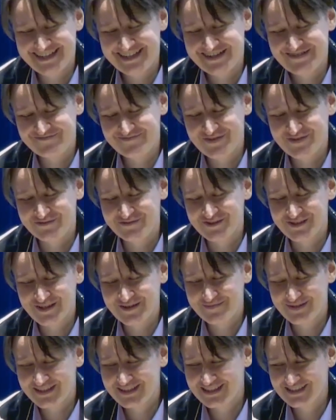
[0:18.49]
Before I
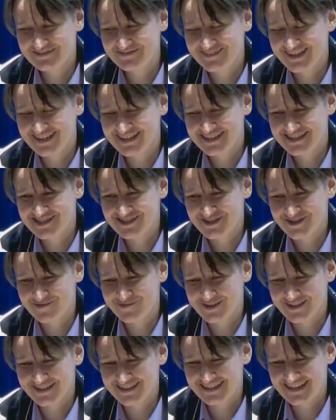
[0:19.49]
begin my
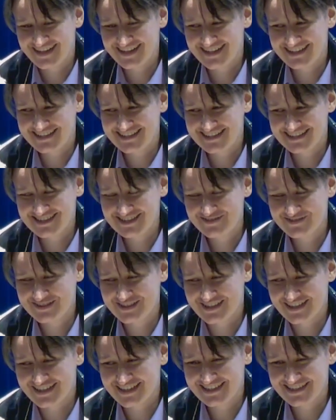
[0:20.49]
sermon, I just would
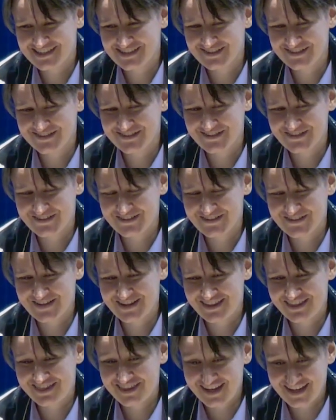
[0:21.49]
like to
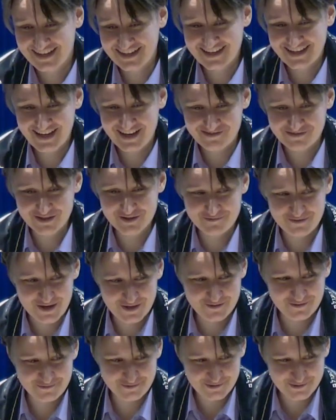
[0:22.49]
thank every
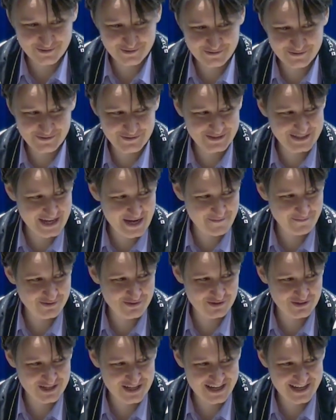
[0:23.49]
one of you who came
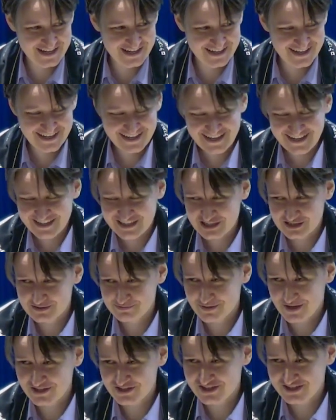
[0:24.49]
today,
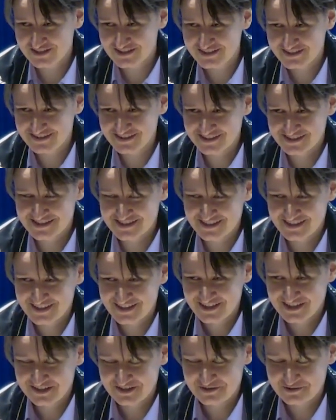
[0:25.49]
especially in this
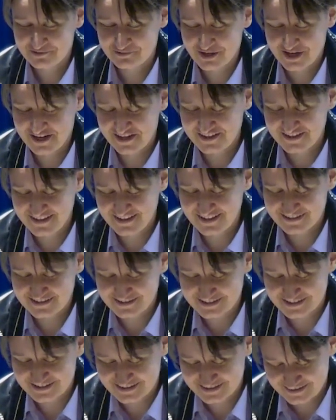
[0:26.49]
rainy
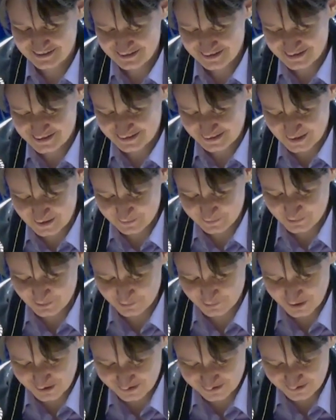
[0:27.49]
and slumber
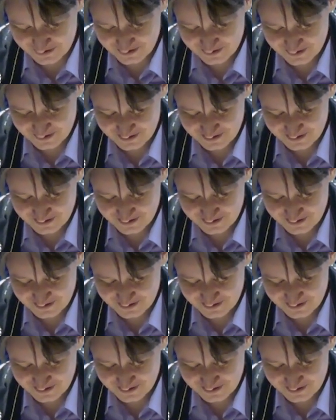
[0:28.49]
weather.